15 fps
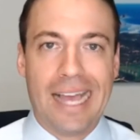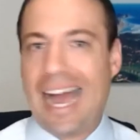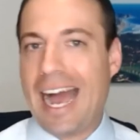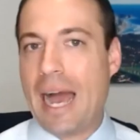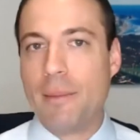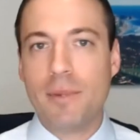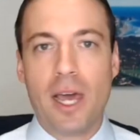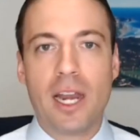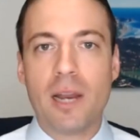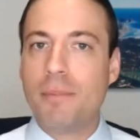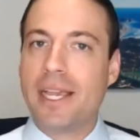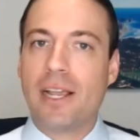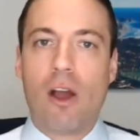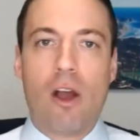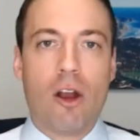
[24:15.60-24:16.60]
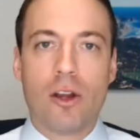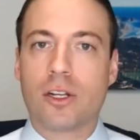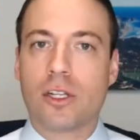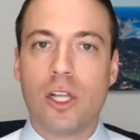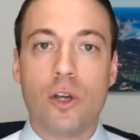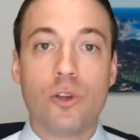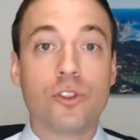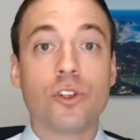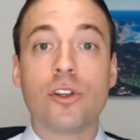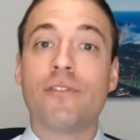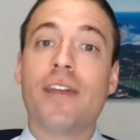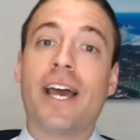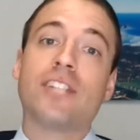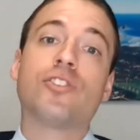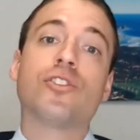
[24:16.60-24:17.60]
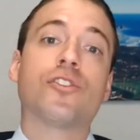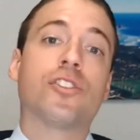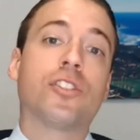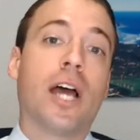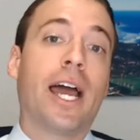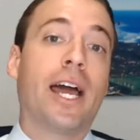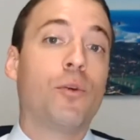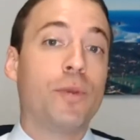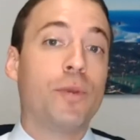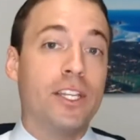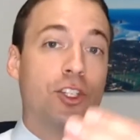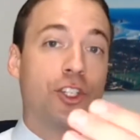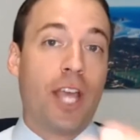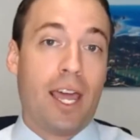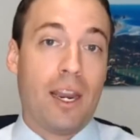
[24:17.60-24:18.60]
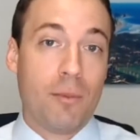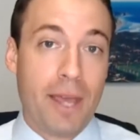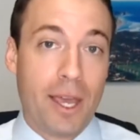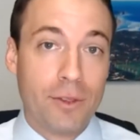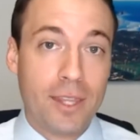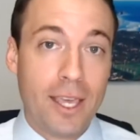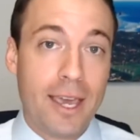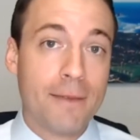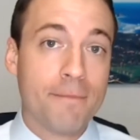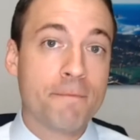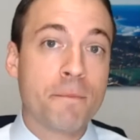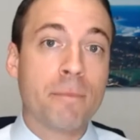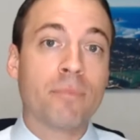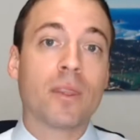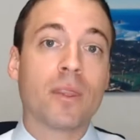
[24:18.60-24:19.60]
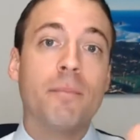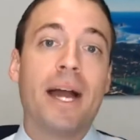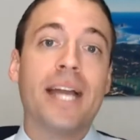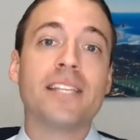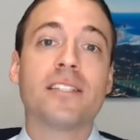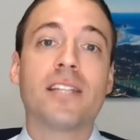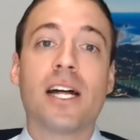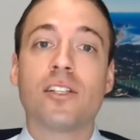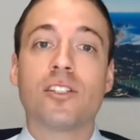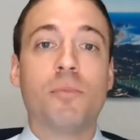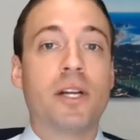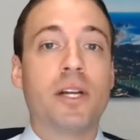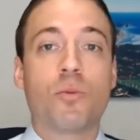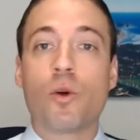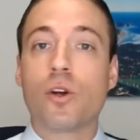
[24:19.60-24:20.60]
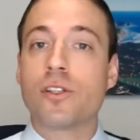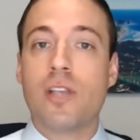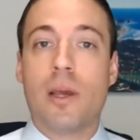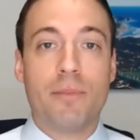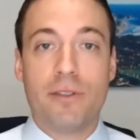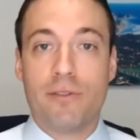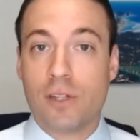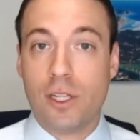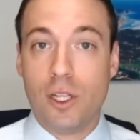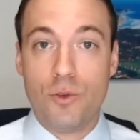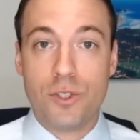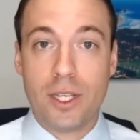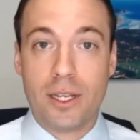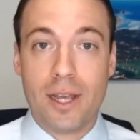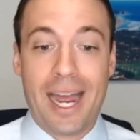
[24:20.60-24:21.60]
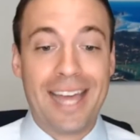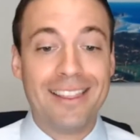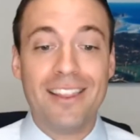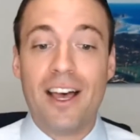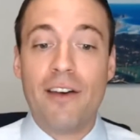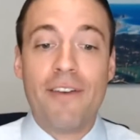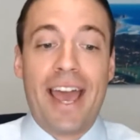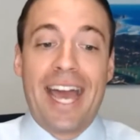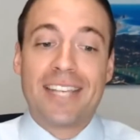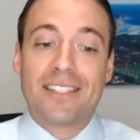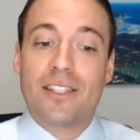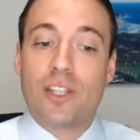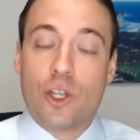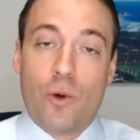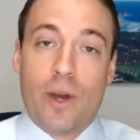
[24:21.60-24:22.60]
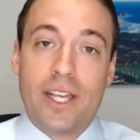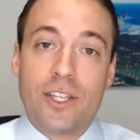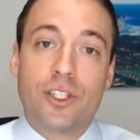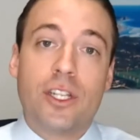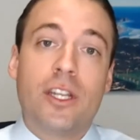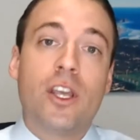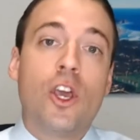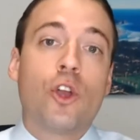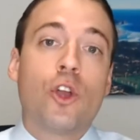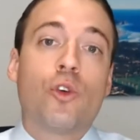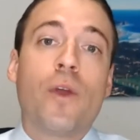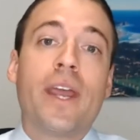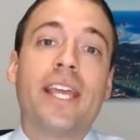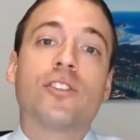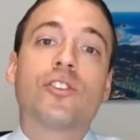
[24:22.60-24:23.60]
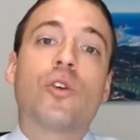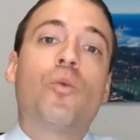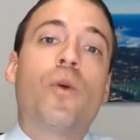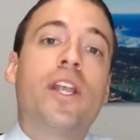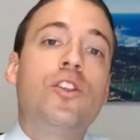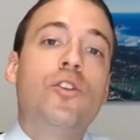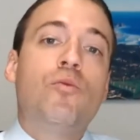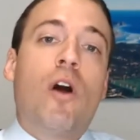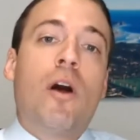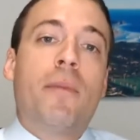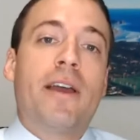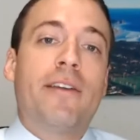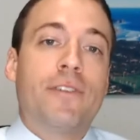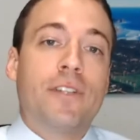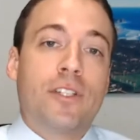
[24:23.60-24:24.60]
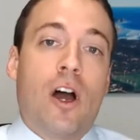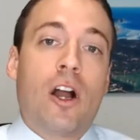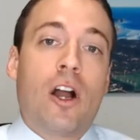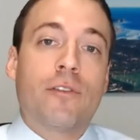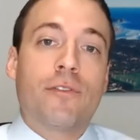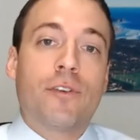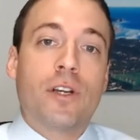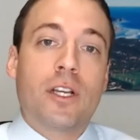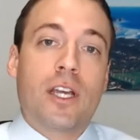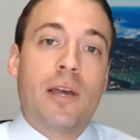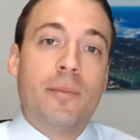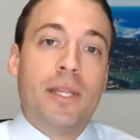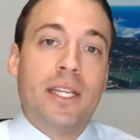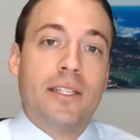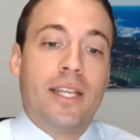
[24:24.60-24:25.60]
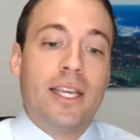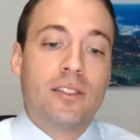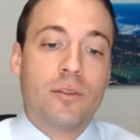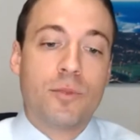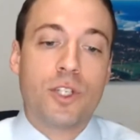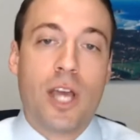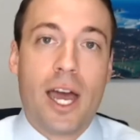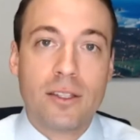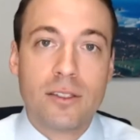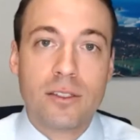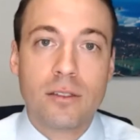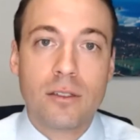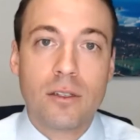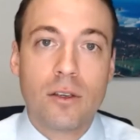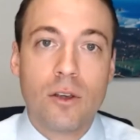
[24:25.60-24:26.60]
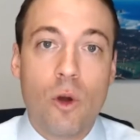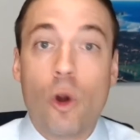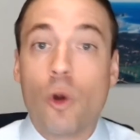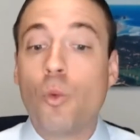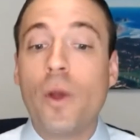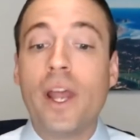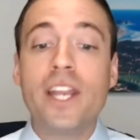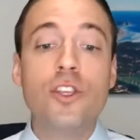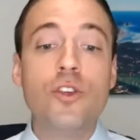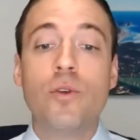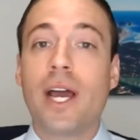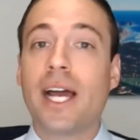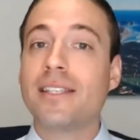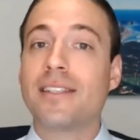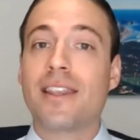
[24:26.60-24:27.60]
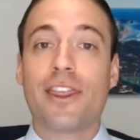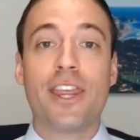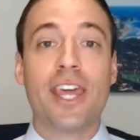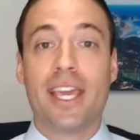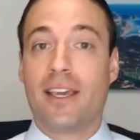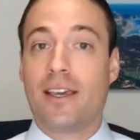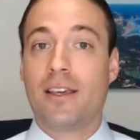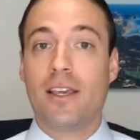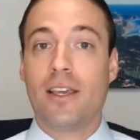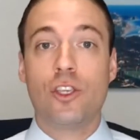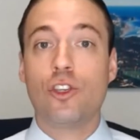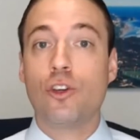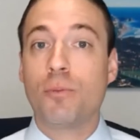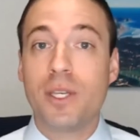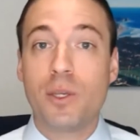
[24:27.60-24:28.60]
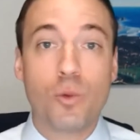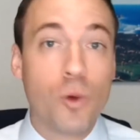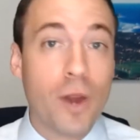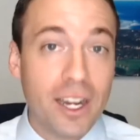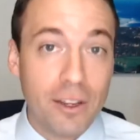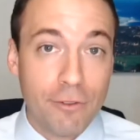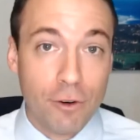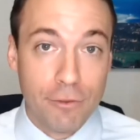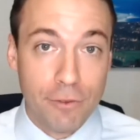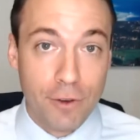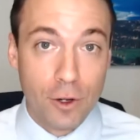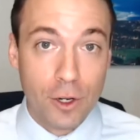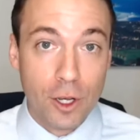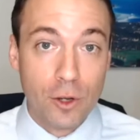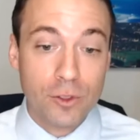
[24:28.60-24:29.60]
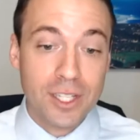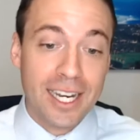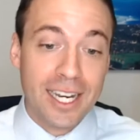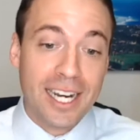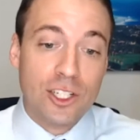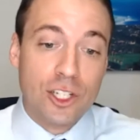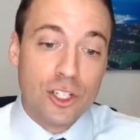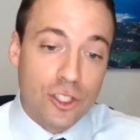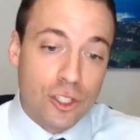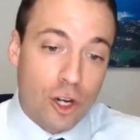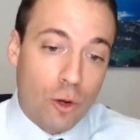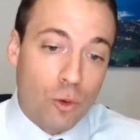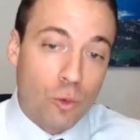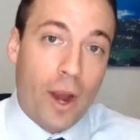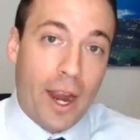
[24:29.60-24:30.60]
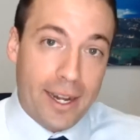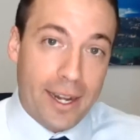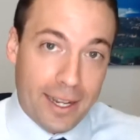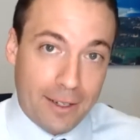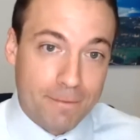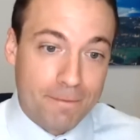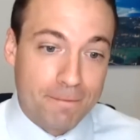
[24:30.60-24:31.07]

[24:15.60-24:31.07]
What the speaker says: I'm not a big hard closer. If that's your style, we can chat about that. My style is much more assumptive closing. I love asking the question, great, so when do you want my photographer to come in and take some shots? Or when do you guys think you'll be ready for photos. And I just start writing.